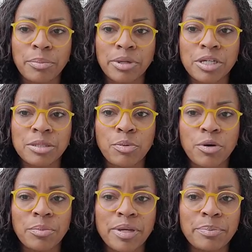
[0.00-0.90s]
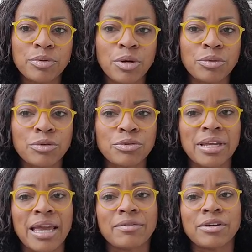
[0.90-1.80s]
Because poor people don't usually
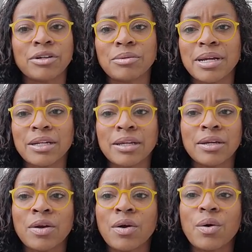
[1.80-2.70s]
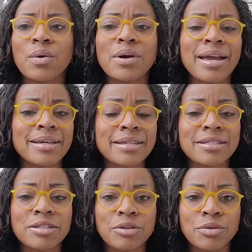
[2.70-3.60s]
have good credit or access
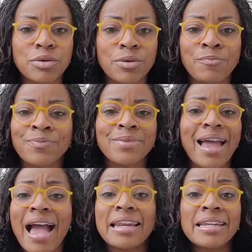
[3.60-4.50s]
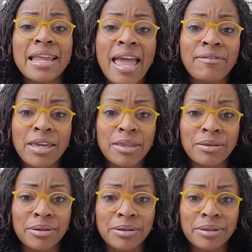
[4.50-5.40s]
to Google. I didn't have
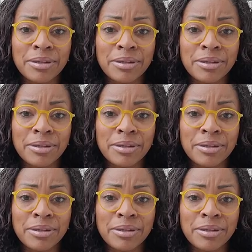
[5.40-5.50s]
either.